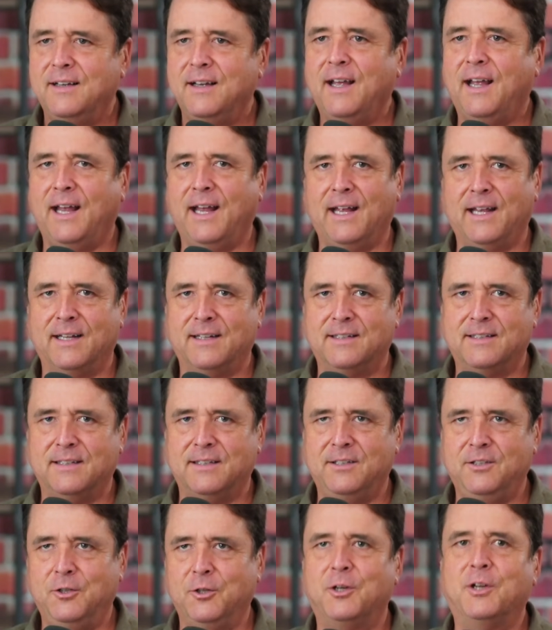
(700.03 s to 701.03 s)
Right. And
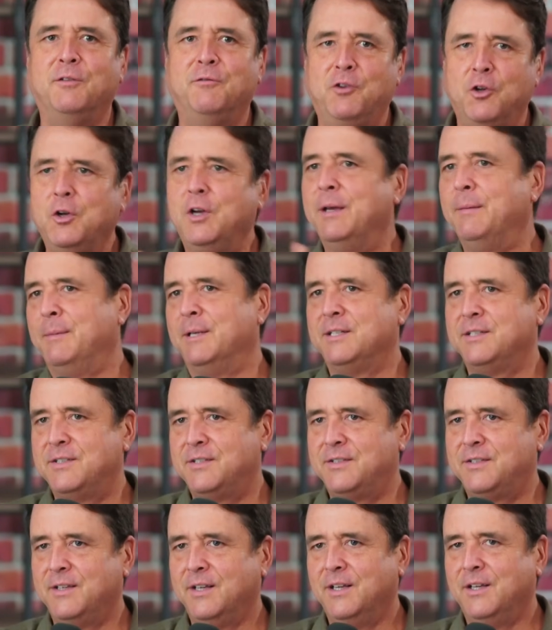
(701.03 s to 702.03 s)
you could view him
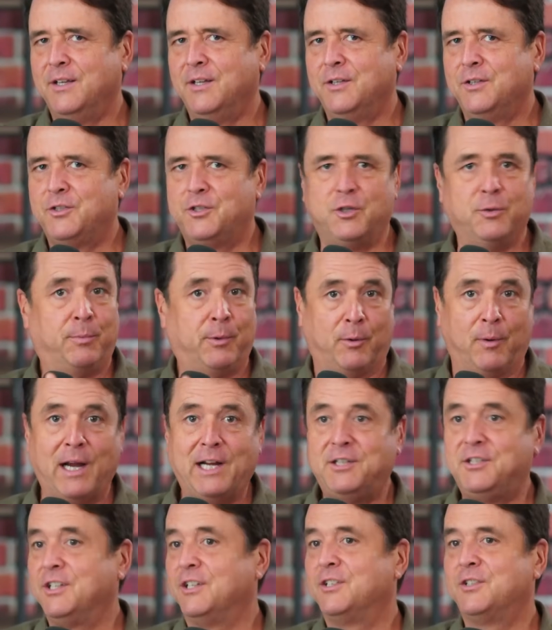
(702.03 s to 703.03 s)
as super
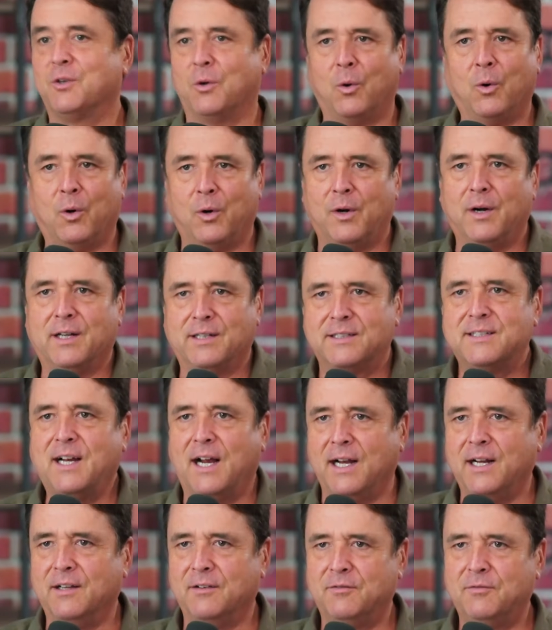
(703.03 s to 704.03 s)
righteous or as
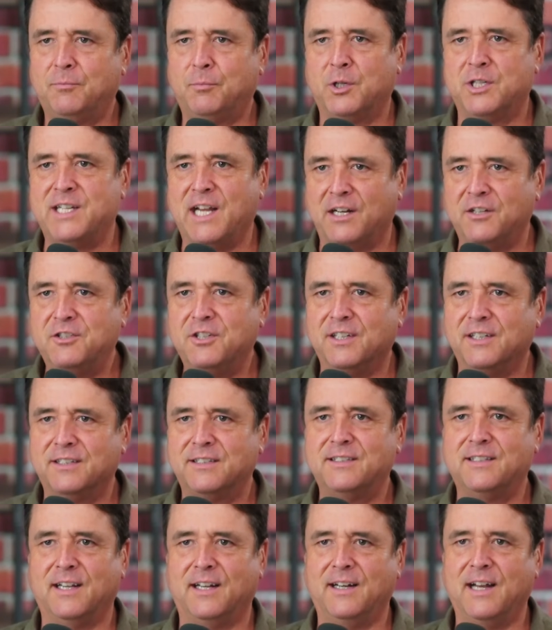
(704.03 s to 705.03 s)
kind of pretentious
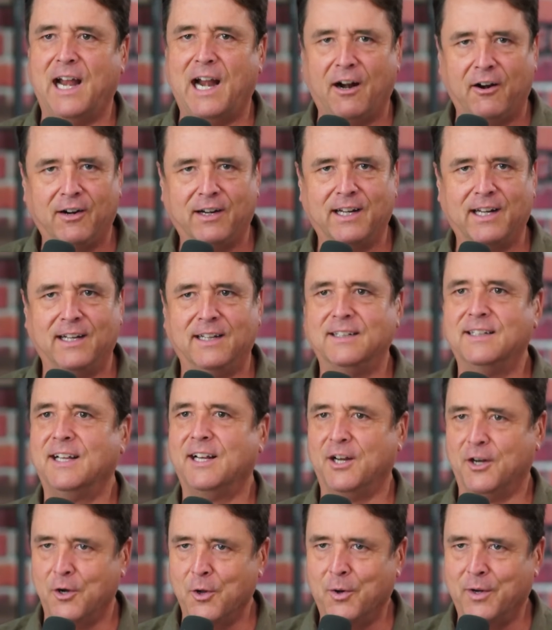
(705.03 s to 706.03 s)
yeah. and arrogant and
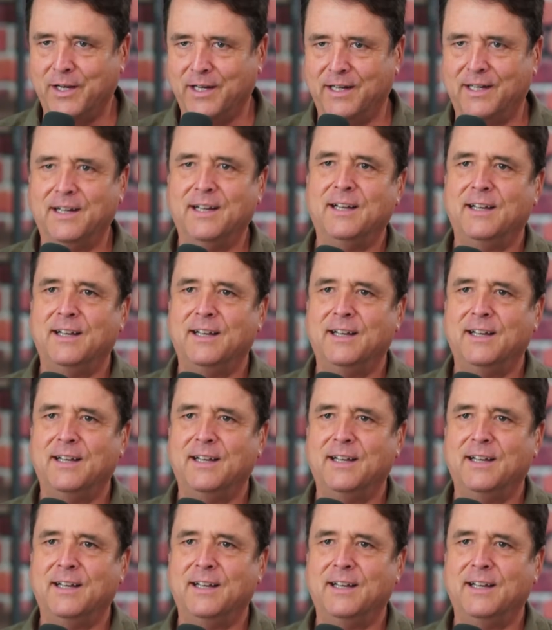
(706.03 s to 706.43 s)
annoying.